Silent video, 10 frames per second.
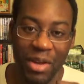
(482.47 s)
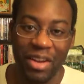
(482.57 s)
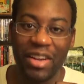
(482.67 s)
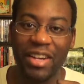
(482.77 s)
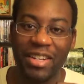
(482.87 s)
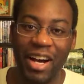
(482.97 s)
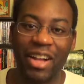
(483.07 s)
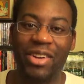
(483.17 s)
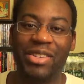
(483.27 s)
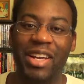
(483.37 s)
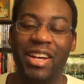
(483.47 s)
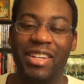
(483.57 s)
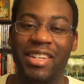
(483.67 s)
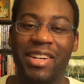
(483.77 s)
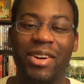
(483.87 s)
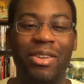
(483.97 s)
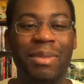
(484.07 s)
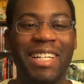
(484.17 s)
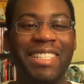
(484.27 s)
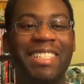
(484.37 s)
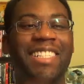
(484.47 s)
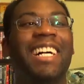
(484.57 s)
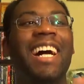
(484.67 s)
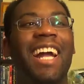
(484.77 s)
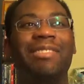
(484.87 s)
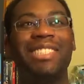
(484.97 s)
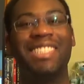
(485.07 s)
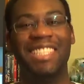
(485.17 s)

million a year. Oh my God,